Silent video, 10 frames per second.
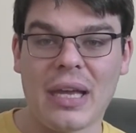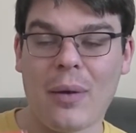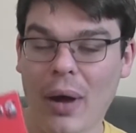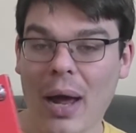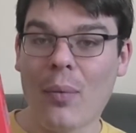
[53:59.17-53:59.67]
I
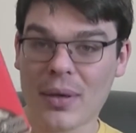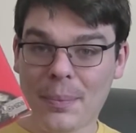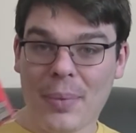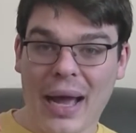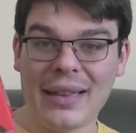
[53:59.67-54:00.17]
want
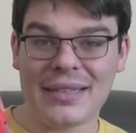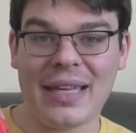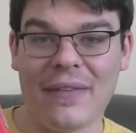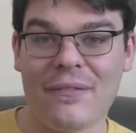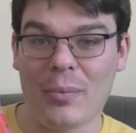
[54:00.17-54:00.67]
to buy this
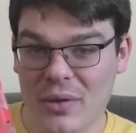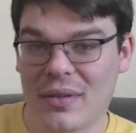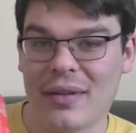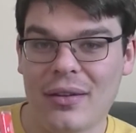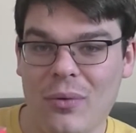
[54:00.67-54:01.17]
game you,
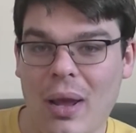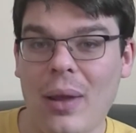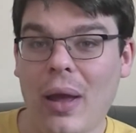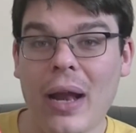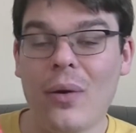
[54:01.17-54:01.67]
Nintendo.
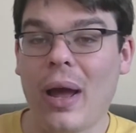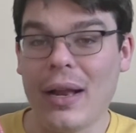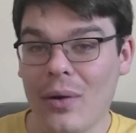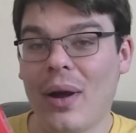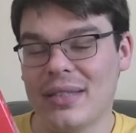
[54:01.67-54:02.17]
I know
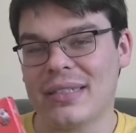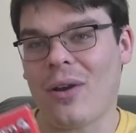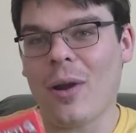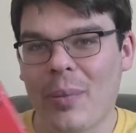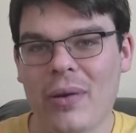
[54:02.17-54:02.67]
I just
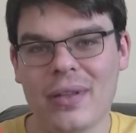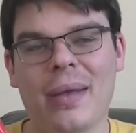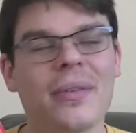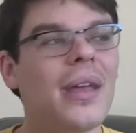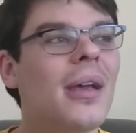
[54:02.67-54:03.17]
want to pirate the
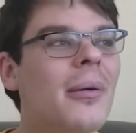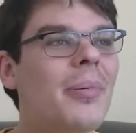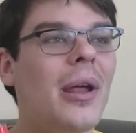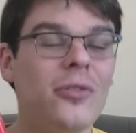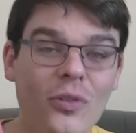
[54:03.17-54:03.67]
games,
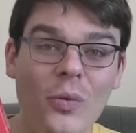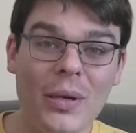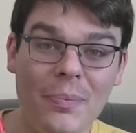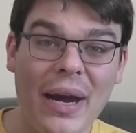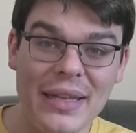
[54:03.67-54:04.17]
but I do want
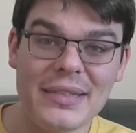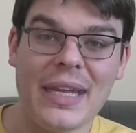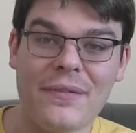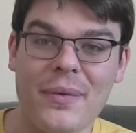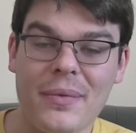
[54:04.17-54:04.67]
to buy this
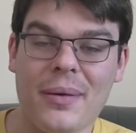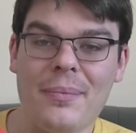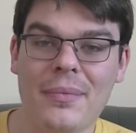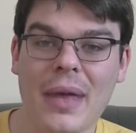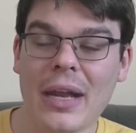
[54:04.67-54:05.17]
game from them.
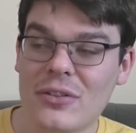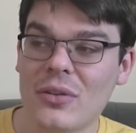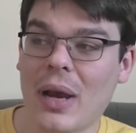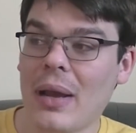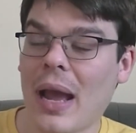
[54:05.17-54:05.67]
I
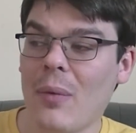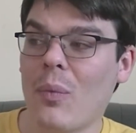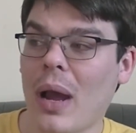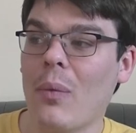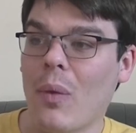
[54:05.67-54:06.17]
do.
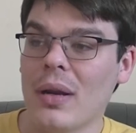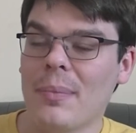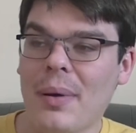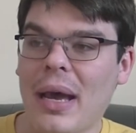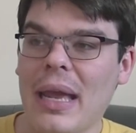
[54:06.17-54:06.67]
I want to
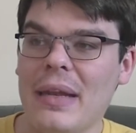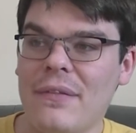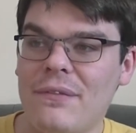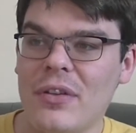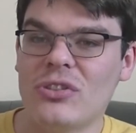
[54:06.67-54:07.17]
buy an
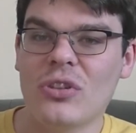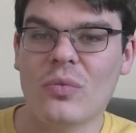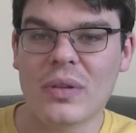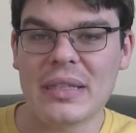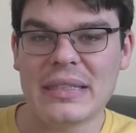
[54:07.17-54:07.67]
official
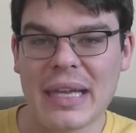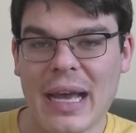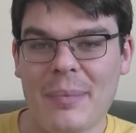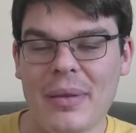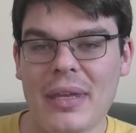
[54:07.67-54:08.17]
release
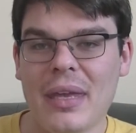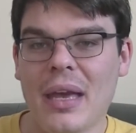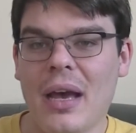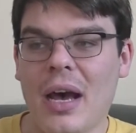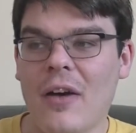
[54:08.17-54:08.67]
copy
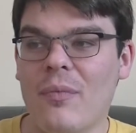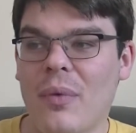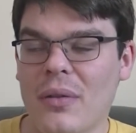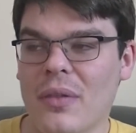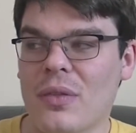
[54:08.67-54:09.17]
of
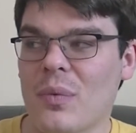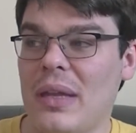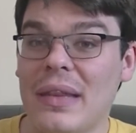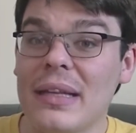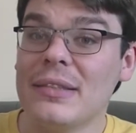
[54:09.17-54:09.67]
Mother 3.
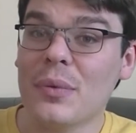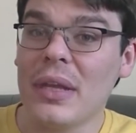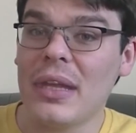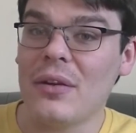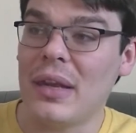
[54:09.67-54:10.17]
This right
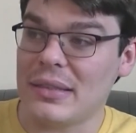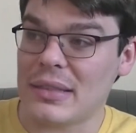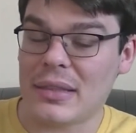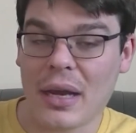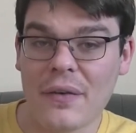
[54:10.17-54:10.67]
here is
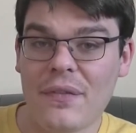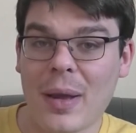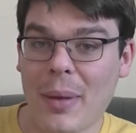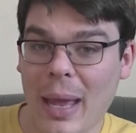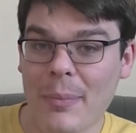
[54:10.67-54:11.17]
enough.
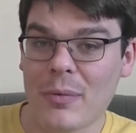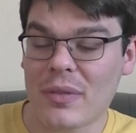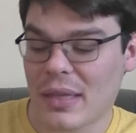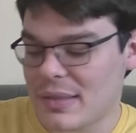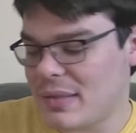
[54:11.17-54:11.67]
I'm happy with
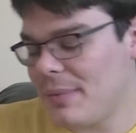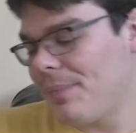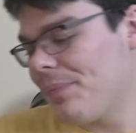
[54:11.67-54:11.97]
this.